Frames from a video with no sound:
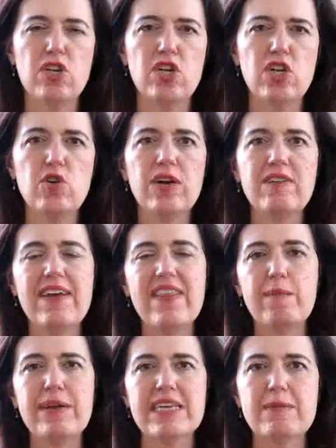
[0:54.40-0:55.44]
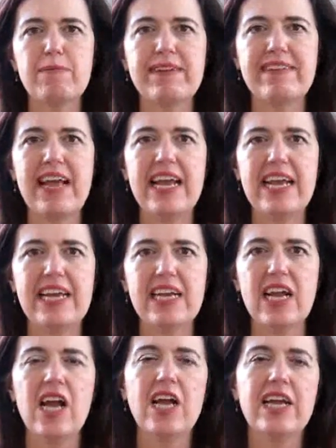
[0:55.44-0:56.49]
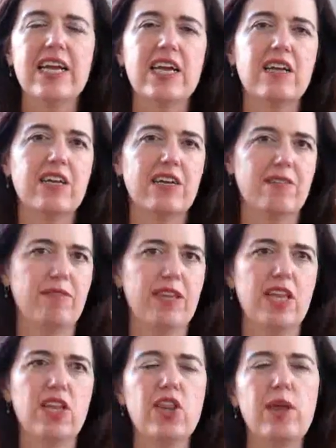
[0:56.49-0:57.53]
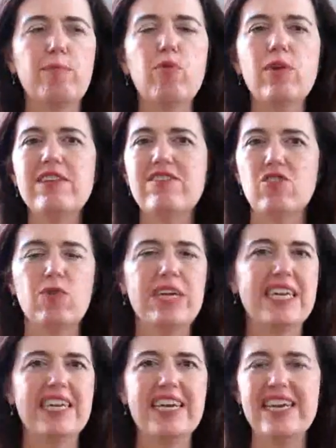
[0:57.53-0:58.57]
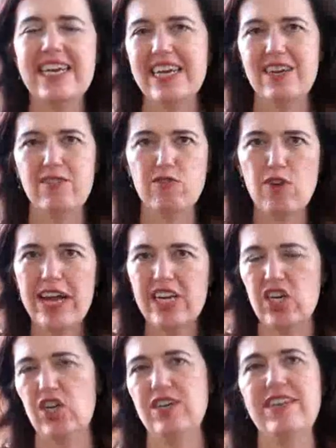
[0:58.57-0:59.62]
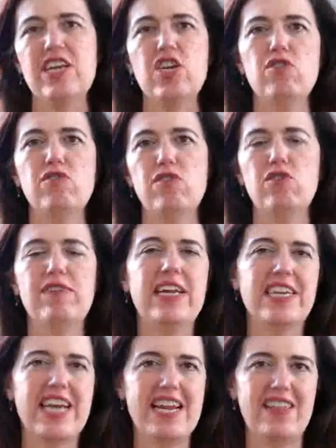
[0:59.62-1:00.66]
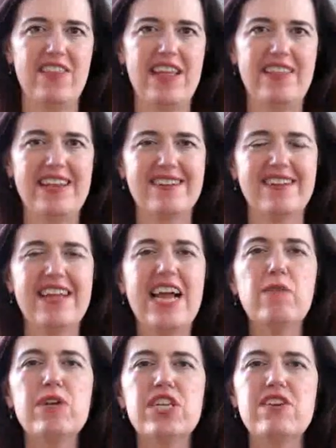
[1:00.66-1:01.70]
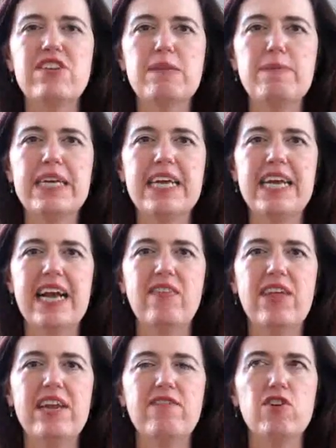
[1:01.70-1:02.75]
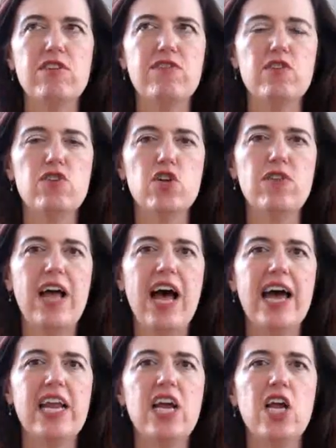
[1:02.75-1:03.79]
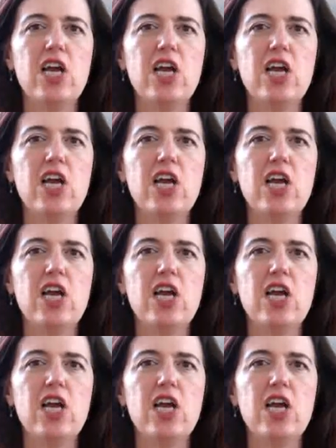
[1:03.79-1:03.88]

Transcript: do you convey that by simply saying the prince greeted Gideon in French, and then you've indicated that that's the language they're speaking, and then if you do that,